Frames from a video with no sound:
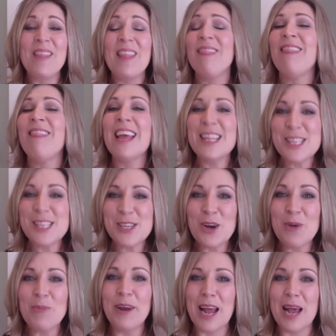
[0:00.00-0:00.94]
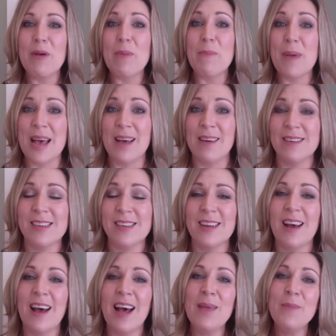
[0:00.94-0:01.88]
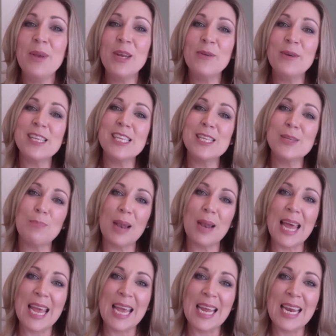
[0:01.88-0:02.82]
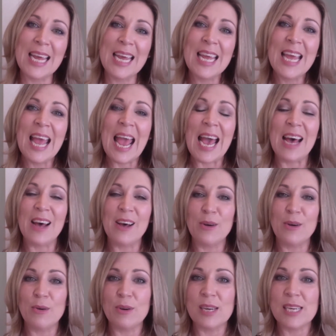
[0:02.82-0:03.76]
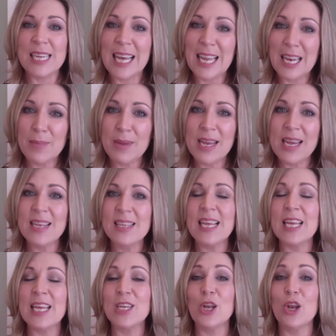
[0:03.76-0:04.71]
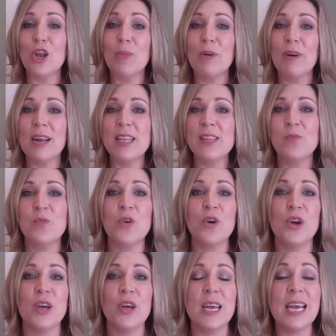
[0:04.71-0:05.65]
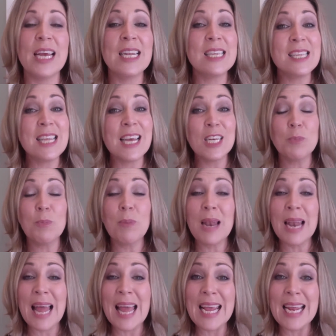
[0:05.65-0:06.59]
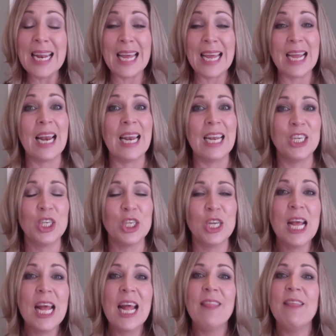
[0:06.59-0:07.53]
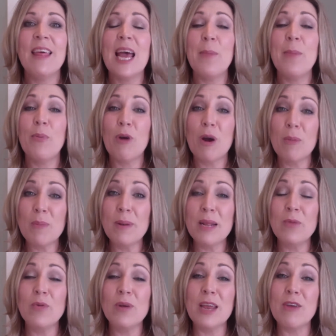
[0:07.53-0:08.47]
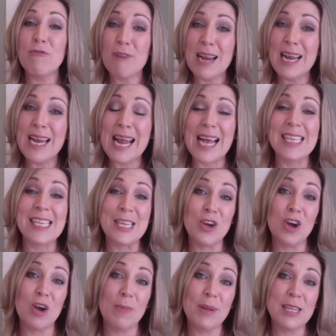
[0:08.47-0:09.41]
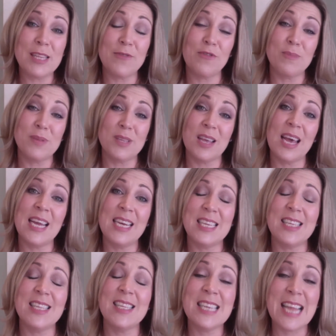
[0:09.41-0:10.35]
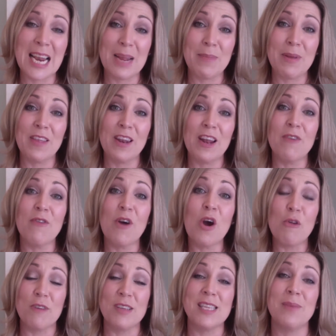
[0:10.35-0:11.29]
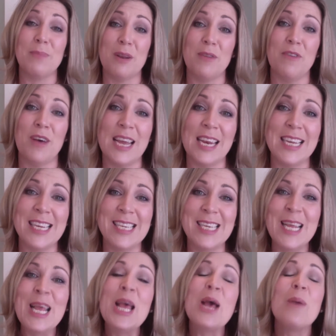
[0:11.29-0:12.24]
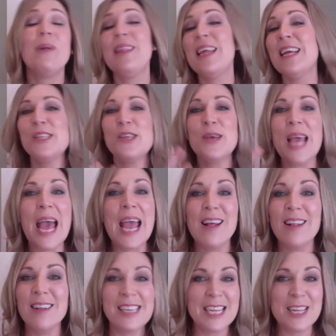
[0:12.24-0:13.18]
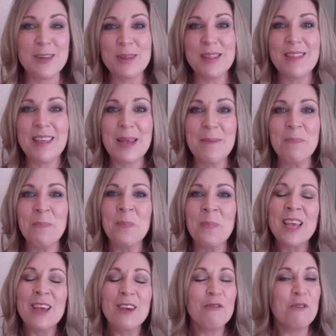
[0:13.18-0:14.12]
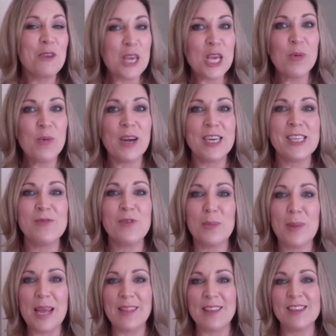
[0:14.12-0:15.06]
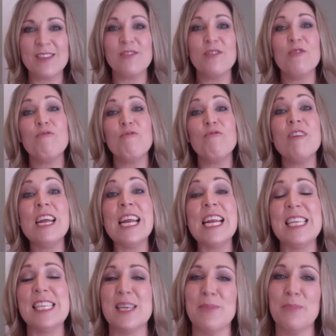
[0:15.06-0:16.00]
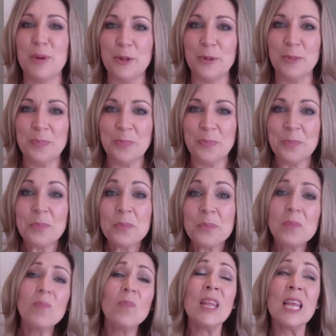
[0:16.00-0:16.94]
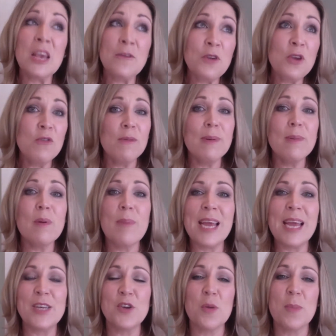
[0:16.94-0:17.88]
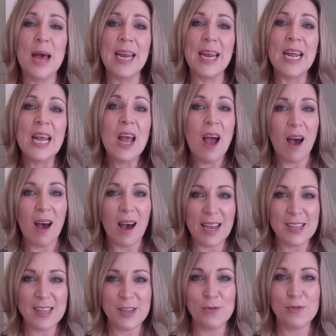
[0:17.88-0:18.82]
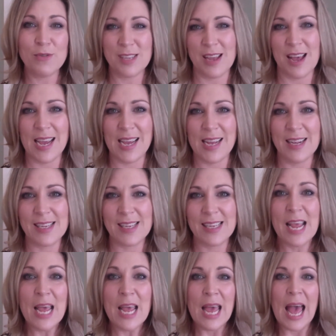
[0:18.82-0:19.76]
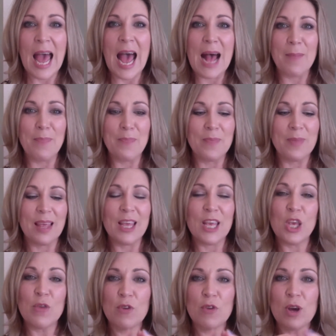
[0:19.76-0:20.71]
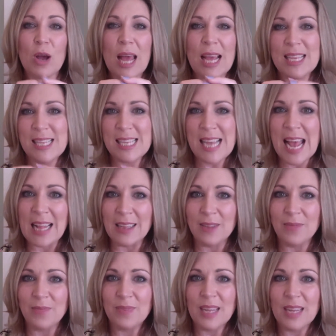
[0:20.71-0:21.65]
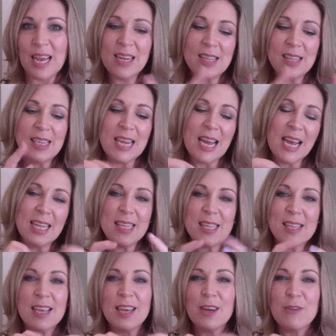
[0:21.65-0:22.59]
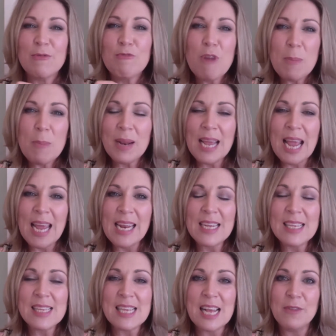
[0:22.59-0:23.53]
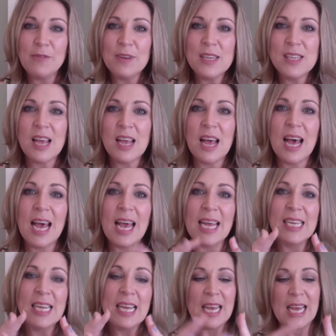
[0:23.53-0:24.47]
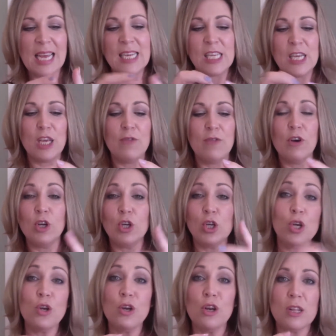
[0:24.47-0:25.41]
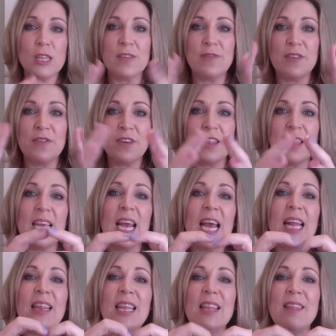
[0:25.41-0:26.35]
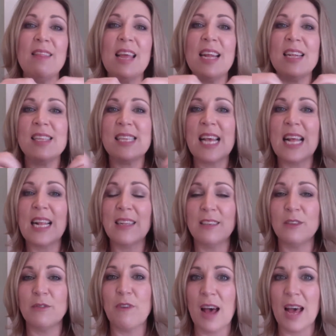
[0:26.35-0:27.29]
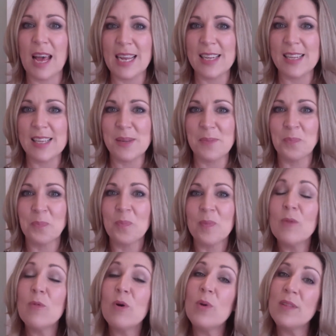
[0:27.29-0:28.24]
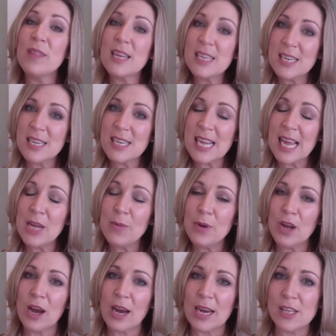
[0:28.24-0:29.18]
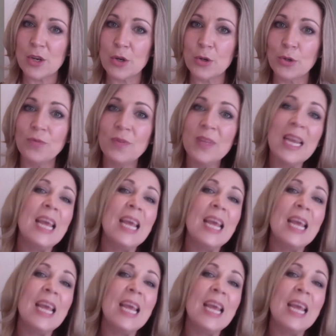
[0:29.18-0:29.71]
That's not what I'm about. I'm going to explain how telomeres and telomerase work in such plain English that I probably will get really nasty comments from scientists telling me that I've oversimplified it. But that's okay, I'll deal with them. For you, I just want to make this really simple. If you remember back to about high school science, you've got a cell and it starts replicating itself inside until you've got two lots of everything, and then that cell divides. Well, what they didn't tell you in high school